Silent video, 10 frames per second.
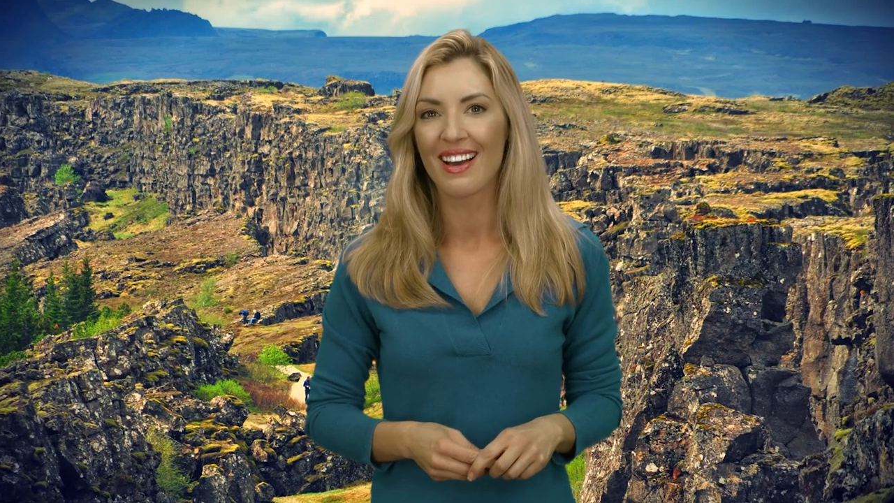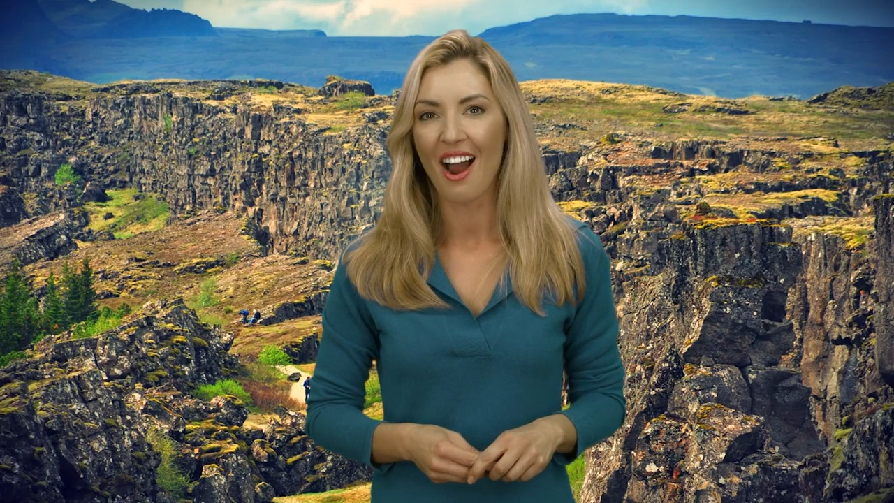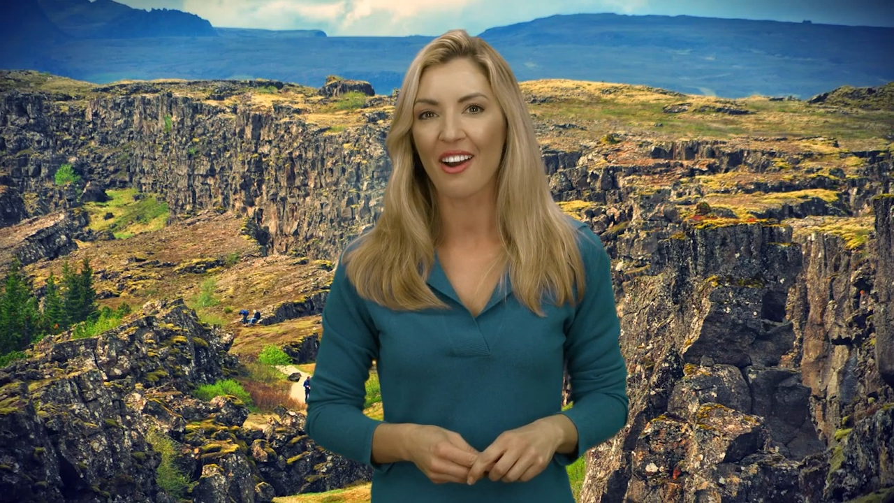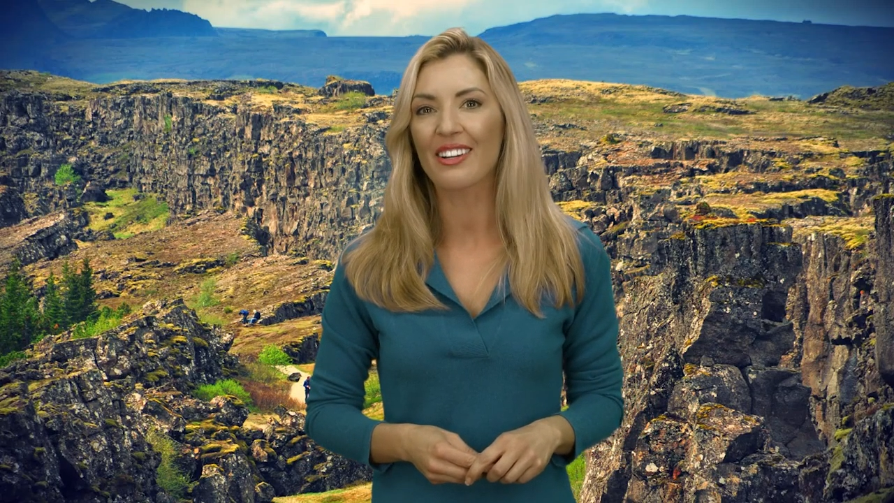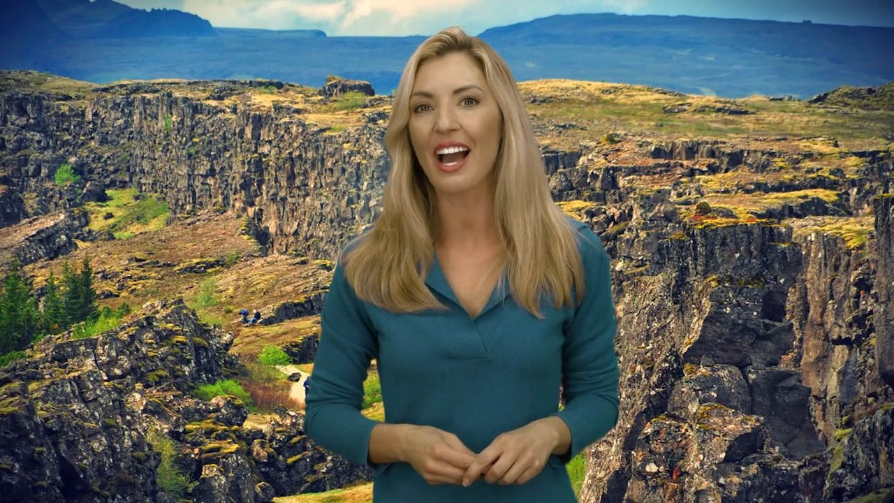
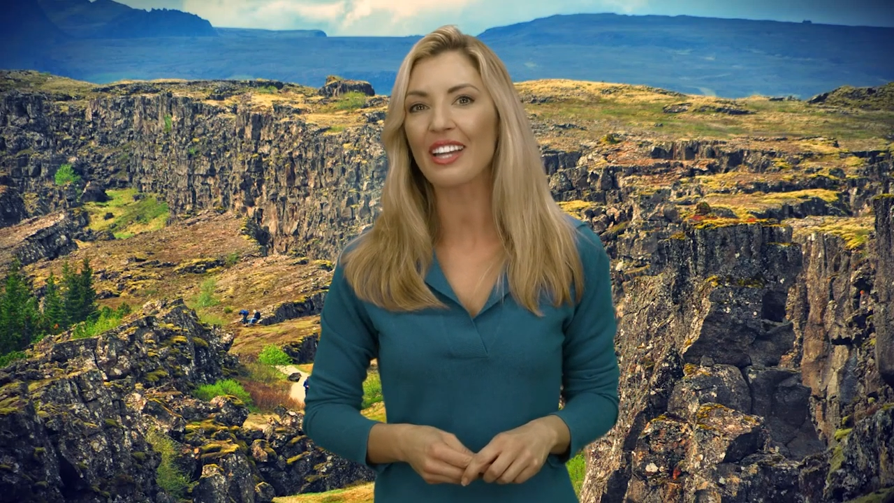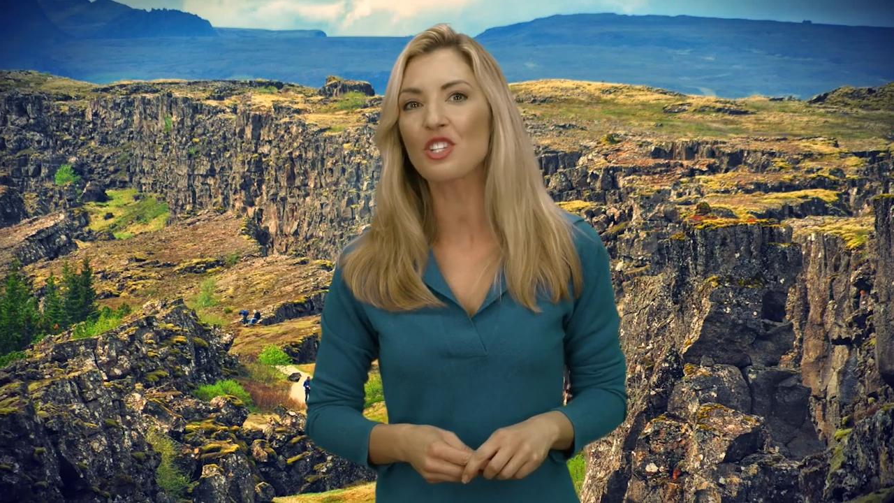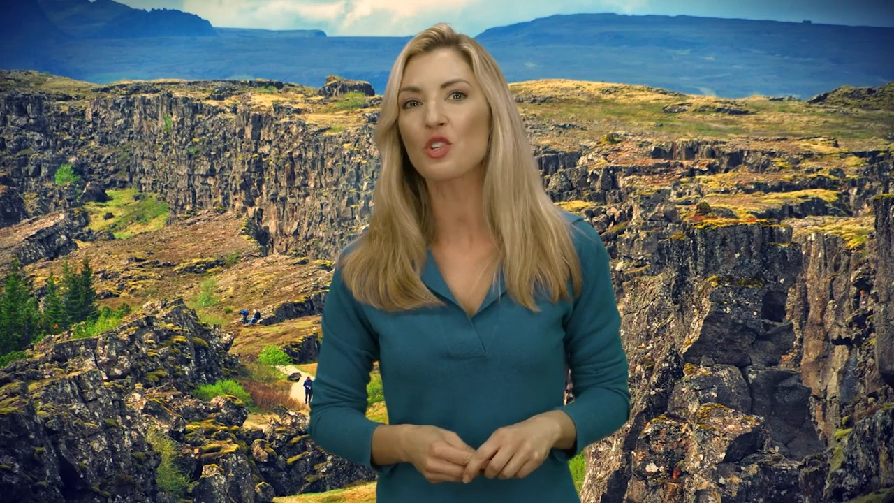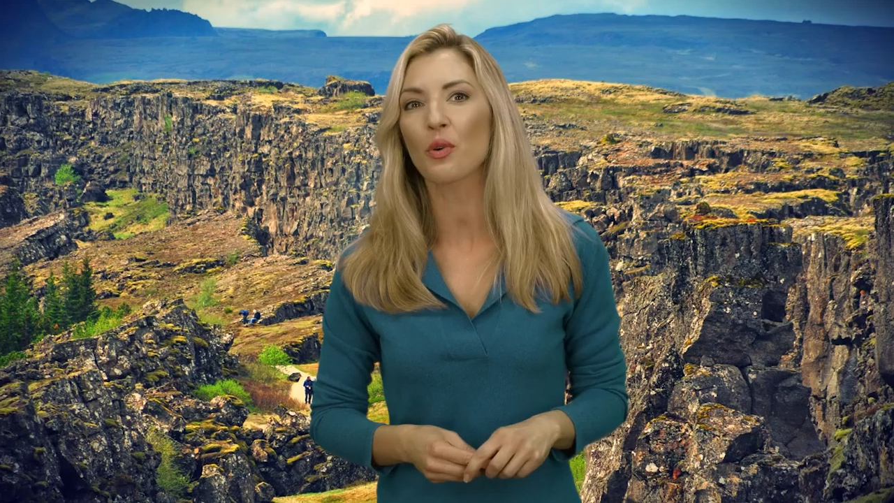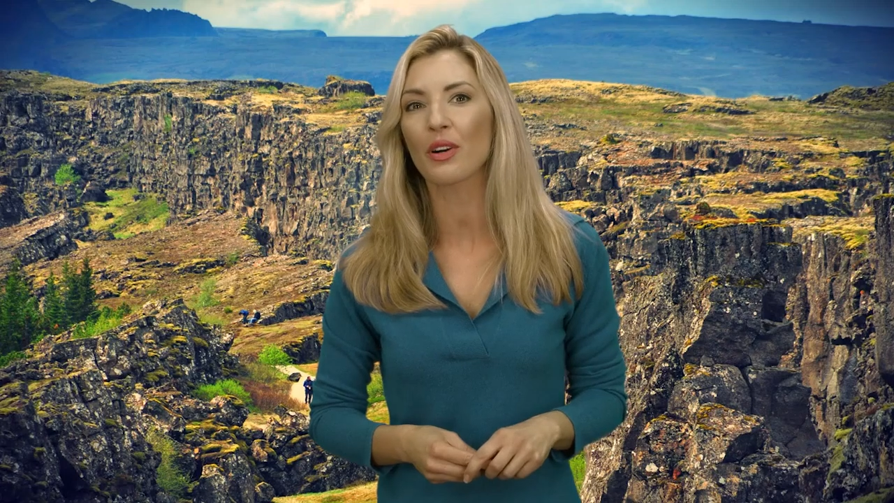Our
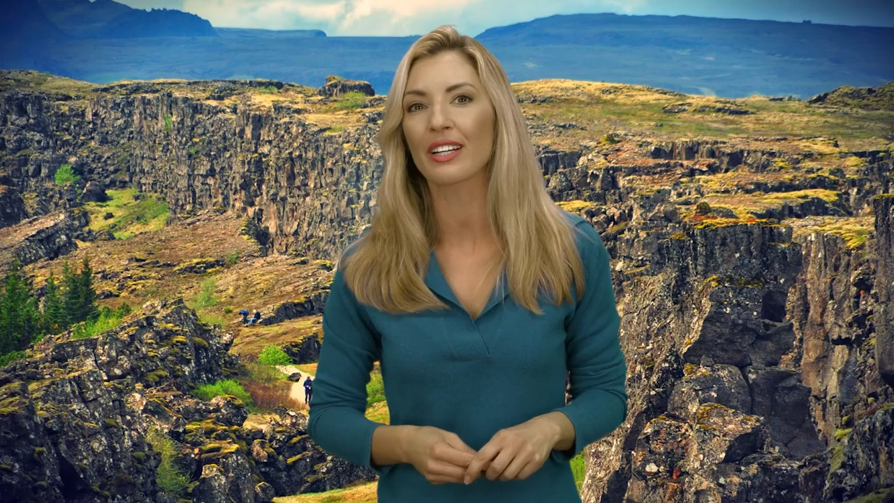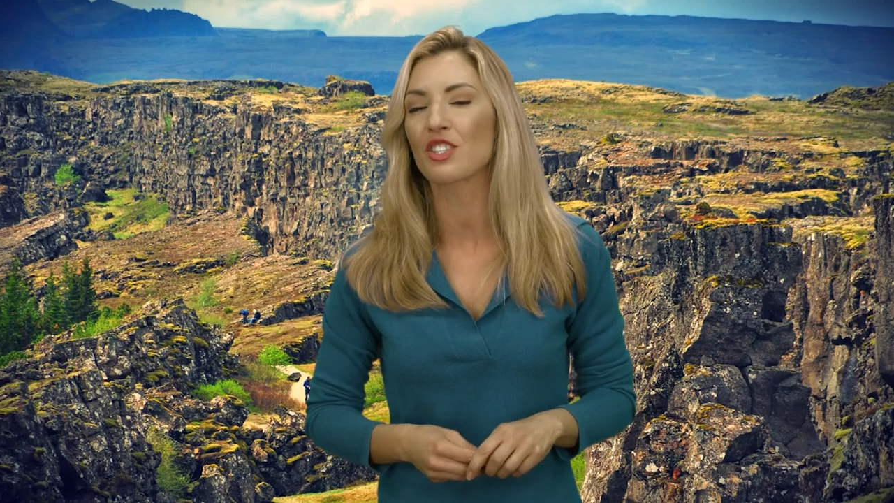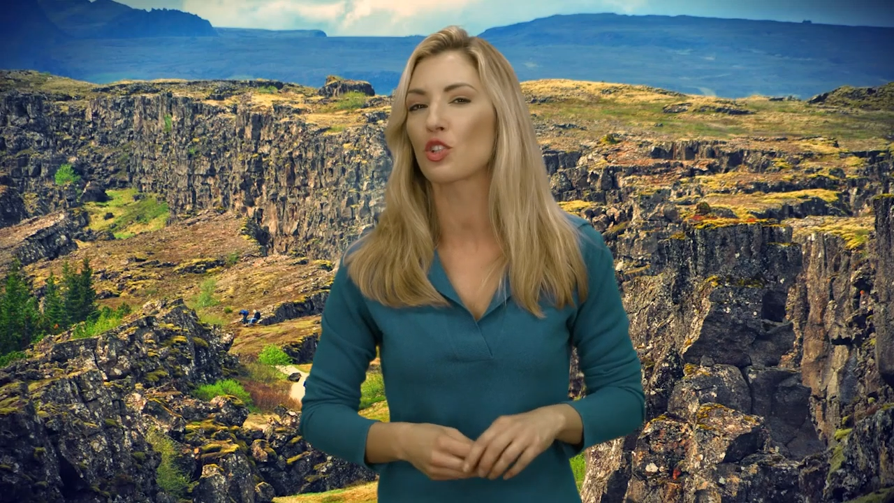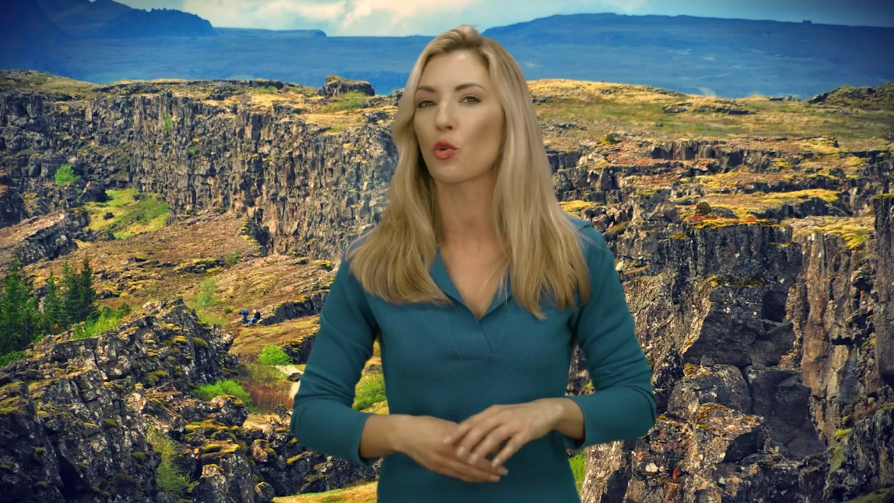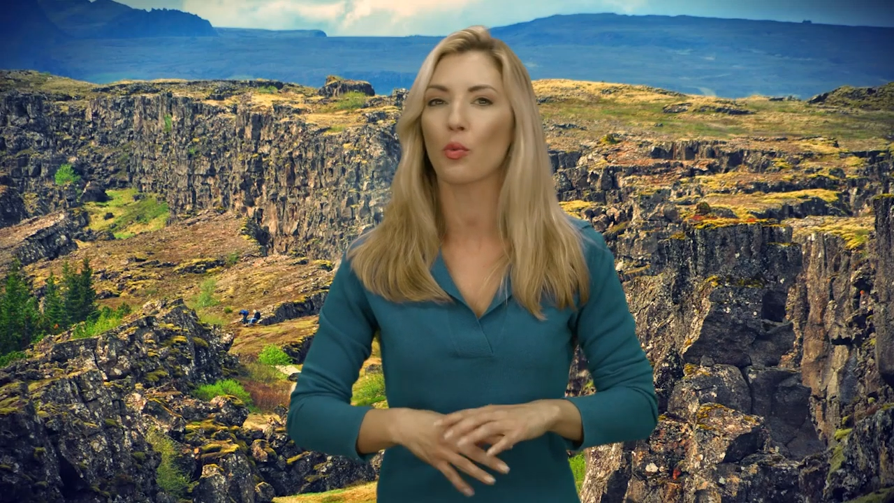guided tour
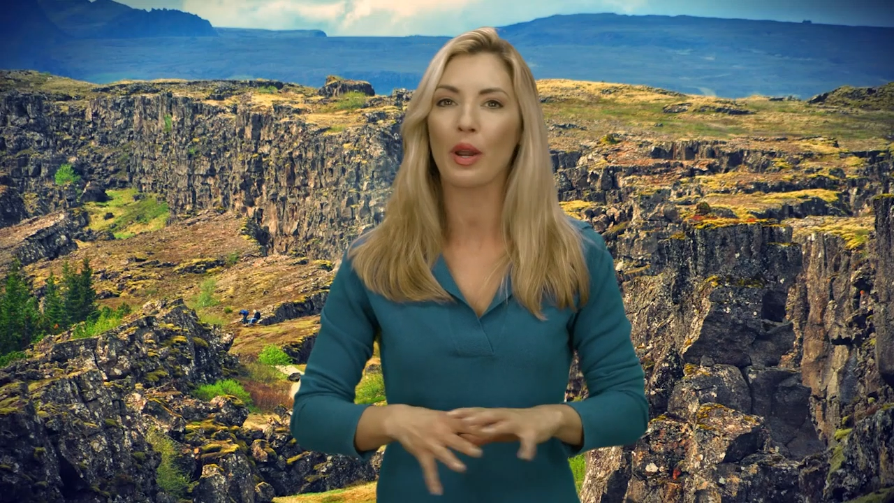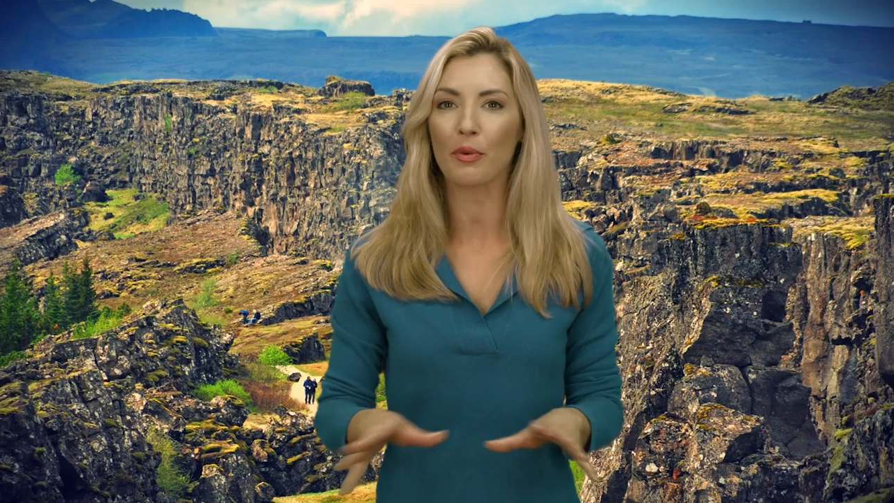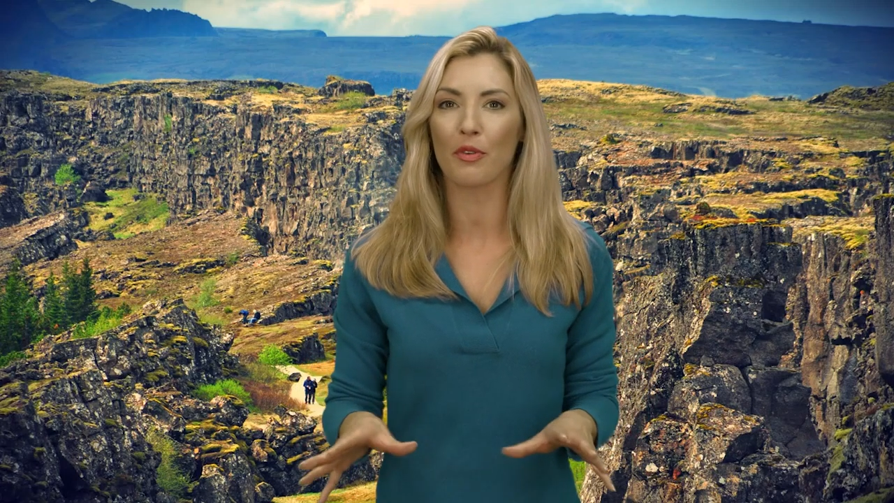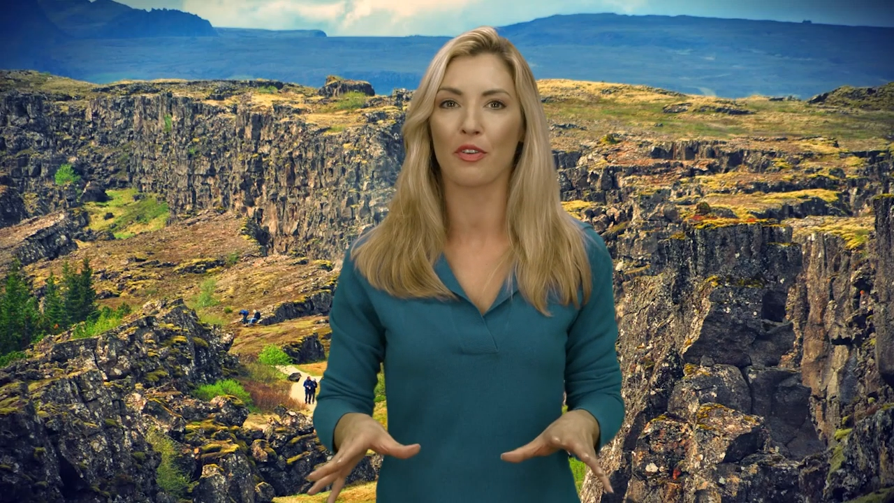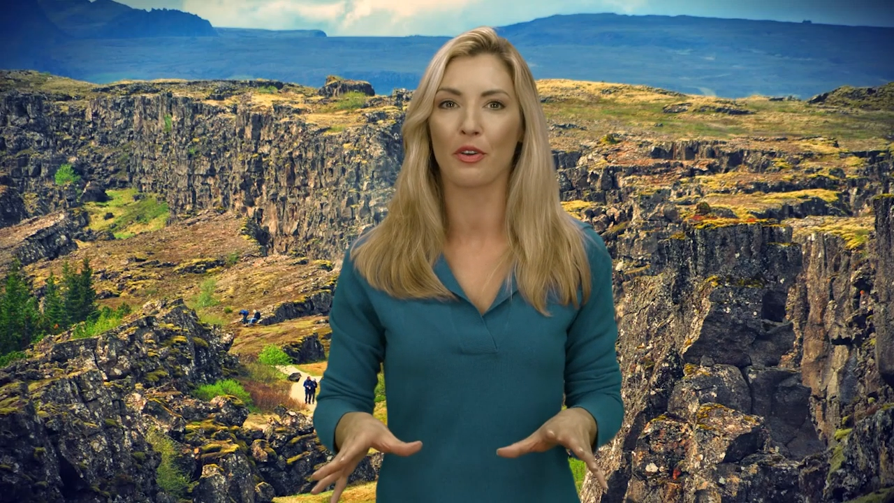gets great
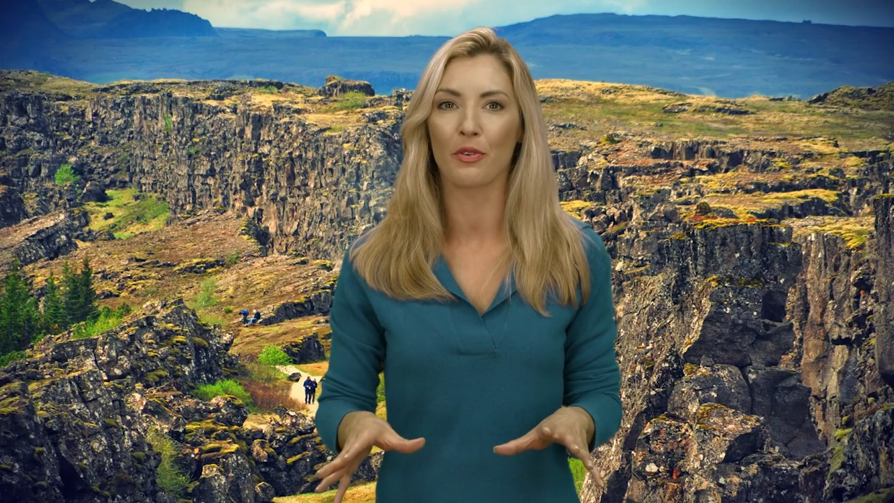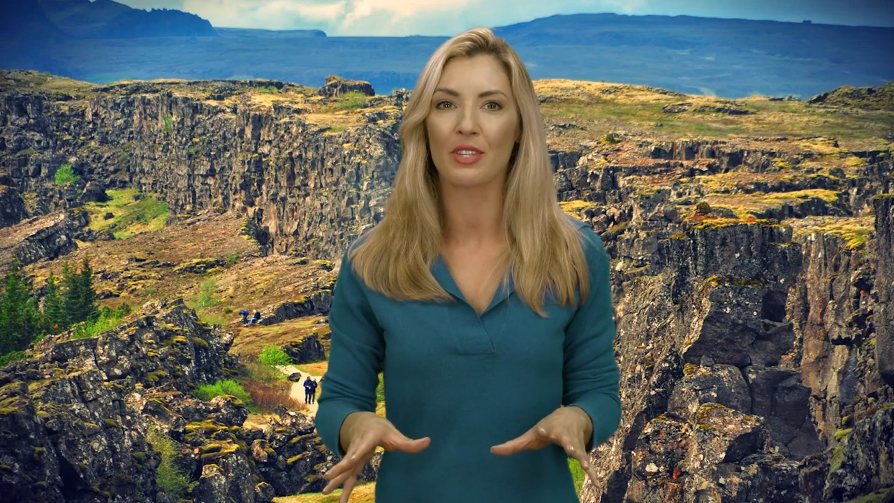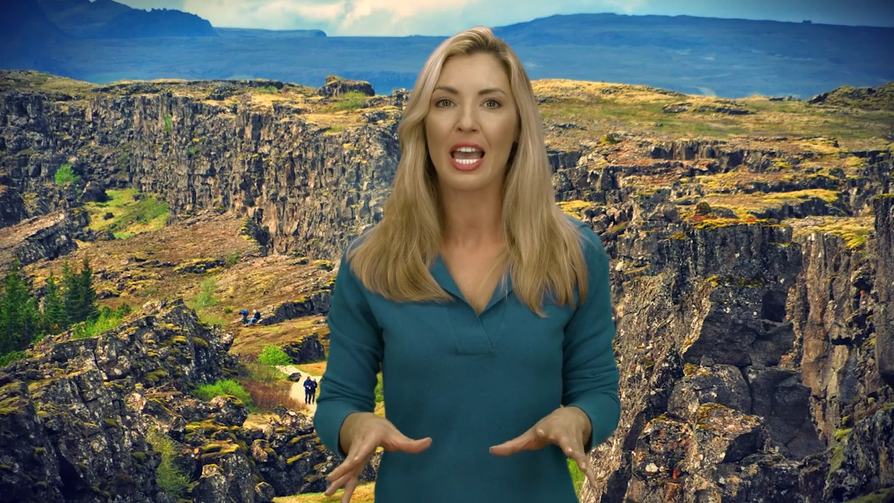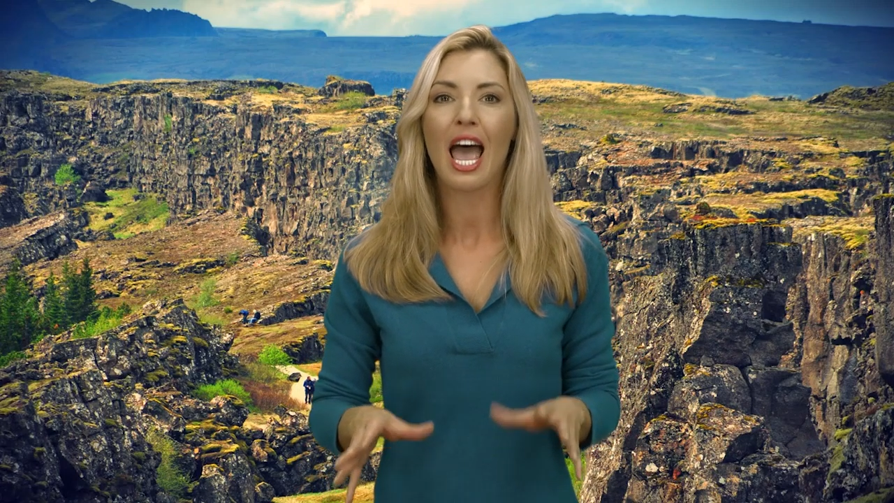reviews,